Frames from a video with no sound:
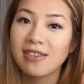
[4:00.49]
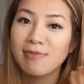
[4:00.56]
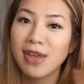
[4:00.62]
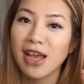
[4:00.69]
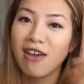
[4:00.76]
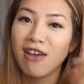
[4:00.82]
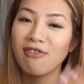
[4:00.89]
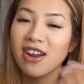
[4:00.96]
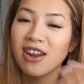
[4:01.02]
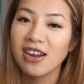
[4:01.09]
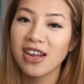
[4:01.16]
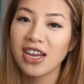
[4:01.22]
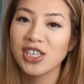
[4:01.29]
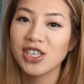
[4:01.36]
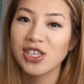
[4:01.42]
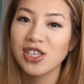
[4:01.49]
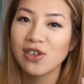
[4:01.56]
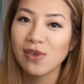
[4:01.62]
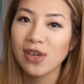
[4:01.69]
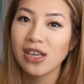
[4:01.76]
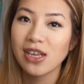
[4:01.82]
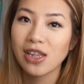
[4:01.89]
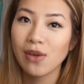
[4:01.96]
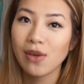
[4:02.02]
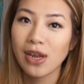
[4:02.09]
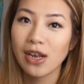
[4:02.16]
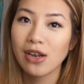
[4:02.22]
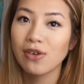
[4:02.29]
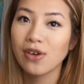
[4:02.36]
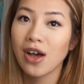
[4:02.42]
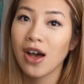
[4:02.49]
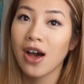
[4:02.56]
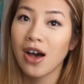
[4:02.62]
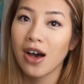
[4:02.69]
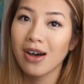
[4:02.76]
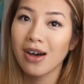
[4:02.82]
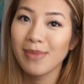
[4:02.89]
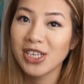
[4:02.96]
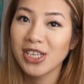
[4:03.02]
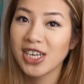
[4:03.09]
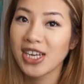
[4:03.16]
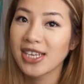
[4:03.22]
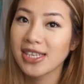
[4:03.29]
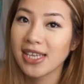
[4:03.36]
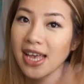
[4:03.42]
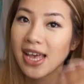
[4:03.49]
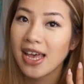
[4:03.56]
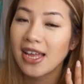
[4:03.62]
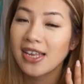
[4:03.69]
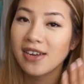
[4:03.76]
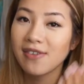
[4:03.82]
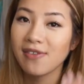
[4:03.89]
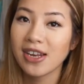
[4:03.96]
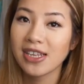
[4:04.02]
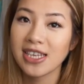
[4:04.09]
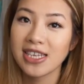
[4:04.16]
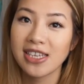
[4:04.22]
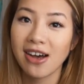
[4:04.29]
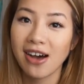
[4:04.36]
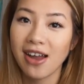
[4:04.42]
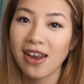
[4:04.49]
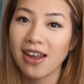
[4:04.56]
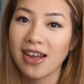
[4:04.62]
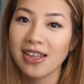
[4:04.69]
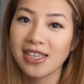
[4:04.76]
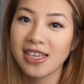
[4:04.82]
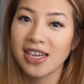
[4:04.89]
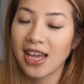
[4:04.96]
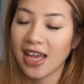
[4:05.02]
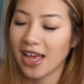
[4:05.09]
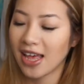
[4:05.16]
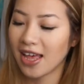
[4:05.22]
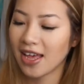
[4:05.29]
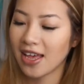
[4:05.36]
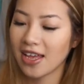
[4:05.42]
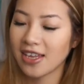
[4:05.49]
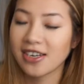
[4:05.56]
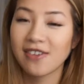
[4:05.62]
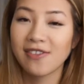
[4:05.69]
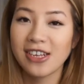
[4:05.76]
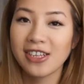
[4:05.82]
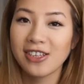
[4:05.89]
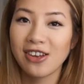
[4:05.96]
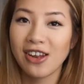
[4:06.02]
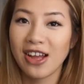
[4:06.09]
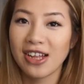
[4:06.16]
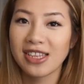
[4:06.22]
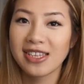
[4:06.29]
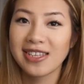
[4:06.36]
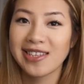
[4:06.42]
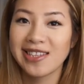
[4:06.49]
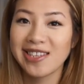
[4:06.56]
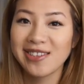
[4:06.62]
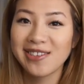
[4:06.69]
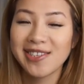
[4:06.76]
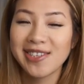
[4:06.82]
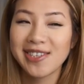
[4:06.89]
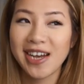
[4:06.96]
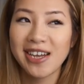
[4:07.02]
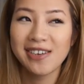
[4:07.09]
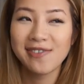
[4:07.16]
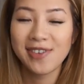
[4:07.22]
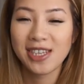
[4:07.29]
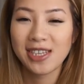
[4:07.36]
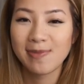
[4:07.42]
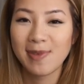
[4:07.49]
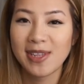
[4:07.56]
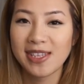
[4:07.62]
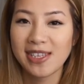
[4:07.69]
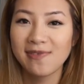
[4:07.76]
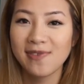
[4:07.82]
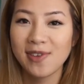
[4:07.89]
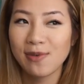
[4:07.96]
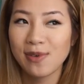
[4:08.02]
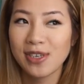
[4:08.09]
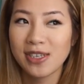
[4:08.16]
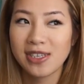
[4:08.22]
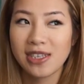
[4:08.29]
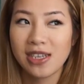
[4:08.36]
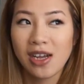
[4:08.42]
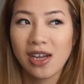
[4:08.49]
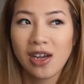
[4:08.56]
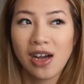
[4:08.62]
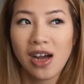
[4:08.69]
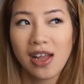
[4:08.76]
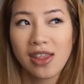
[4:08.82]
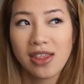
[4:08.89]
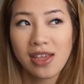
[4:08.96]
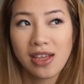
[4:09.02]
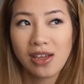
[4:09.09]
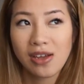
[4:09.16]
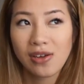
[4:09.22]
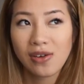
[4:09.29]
me a really nice dewy glowy look on my cheeks, and it really does highlight, and I really do like this. This is kind of expensive. It was, I think,